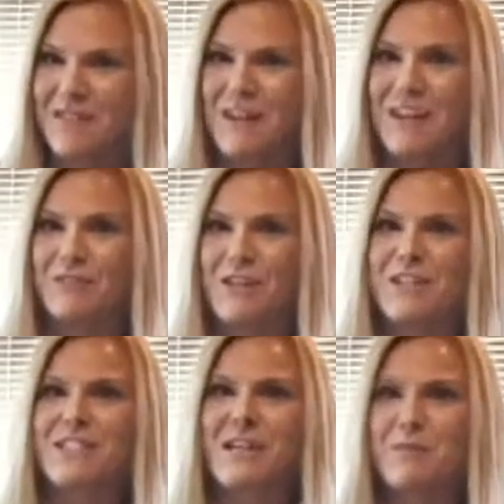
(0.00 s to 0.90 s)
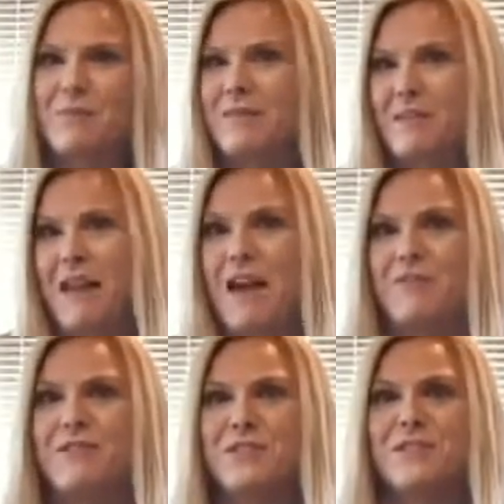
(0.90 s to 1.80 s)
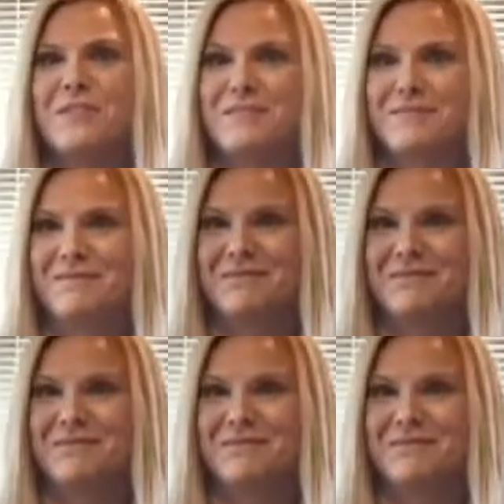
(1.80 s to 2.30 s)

that I lost 10 and a half inches.